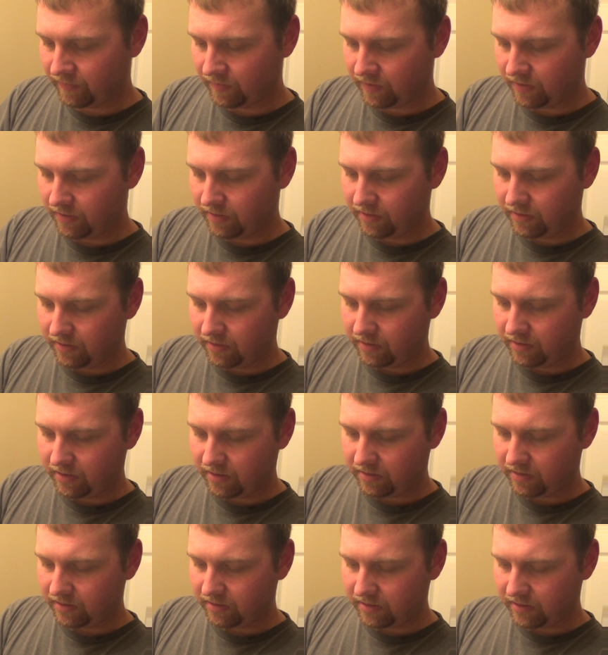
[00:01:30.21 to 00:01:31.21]

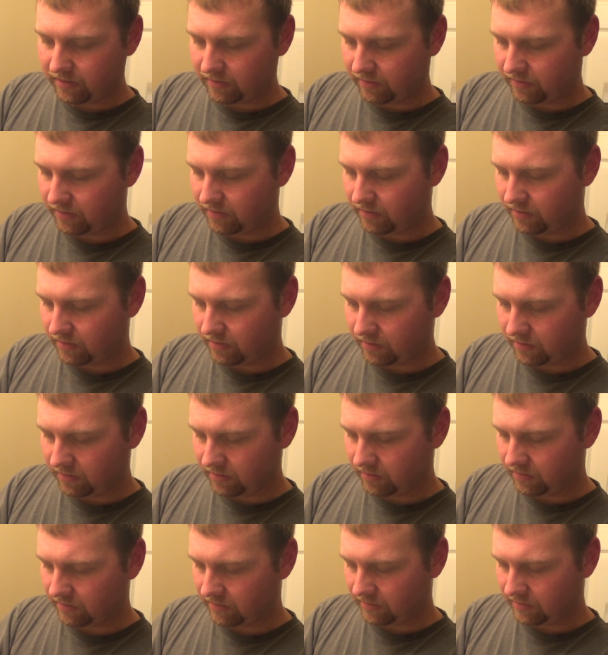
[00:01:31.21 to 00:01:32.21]
I think that's uh,
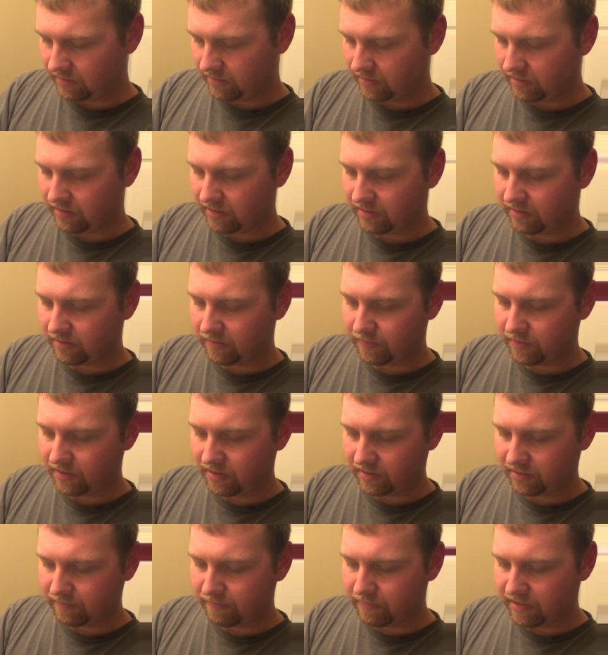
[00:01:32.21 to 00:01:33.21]
that's something
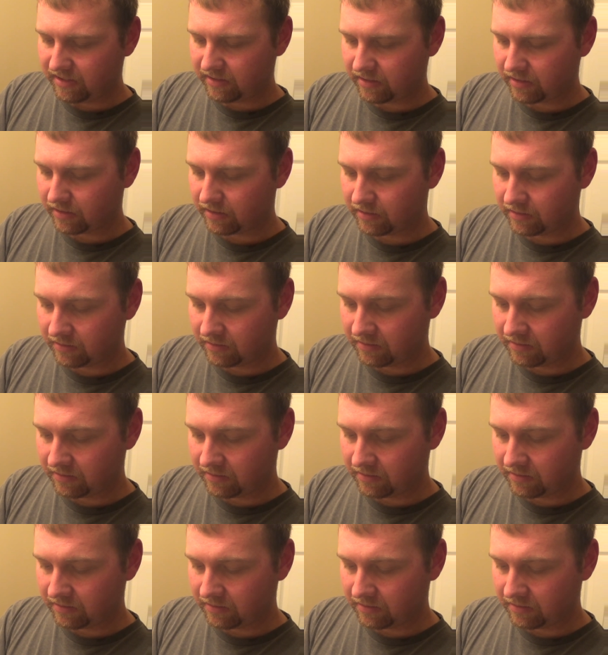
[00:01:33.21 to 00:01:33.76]
that's missing